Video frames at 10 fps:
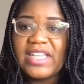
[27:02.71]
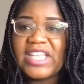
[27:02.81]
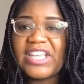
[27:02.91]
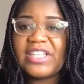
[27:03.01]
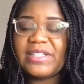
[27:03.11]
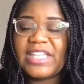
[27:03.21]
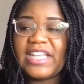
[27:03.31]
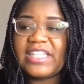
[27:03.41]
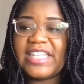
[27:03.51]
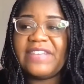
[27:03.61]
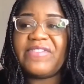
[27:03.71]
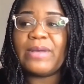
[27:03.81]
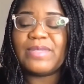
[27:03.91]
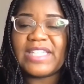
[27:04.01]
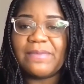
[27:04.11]
Get, get give
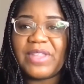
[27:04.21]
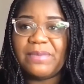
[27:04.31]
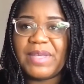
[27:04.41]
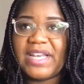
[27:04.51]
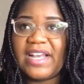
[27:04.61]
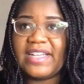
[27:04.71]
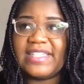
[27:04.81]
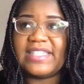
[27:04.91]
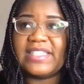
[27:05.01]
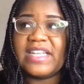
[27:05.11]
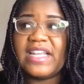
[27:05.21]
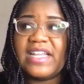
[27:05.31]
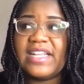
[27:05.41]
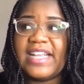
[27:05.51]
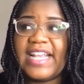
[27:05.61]
up something because
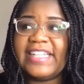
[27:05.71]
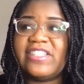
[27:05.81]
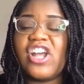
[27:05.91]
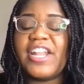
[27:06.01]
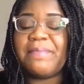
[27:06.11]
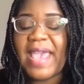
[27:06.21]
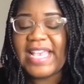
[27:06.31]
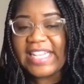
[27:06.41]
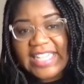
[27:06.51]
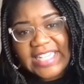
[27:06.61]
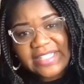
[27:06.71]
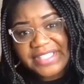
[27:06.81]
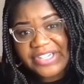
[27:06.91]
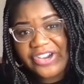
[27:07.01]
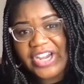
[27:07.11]
it's going to make it
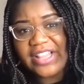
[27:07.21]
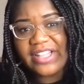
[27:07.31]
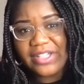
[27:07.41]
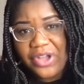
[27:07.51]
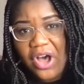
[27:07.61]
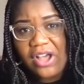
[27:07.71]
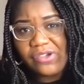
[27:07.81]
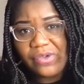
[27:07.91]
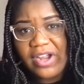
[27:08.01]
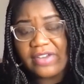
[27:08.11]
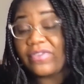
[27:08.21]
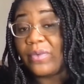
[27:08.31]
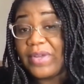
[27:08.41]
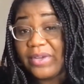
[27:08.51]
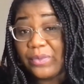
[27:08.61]
easier in the long run
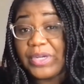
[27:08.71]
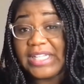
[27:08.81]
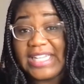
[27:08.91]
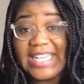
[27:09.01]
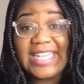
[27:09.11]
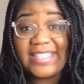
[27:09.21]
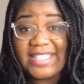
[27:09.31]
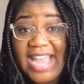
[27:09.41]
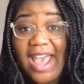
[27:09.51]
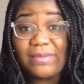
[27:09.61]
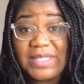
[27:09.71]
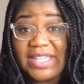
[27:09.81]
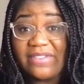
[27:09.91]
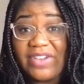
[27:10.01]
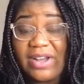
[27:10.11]
for when it really is time to
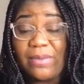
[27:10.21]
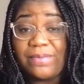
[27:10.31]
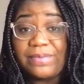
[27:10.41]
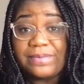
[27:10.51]
give it up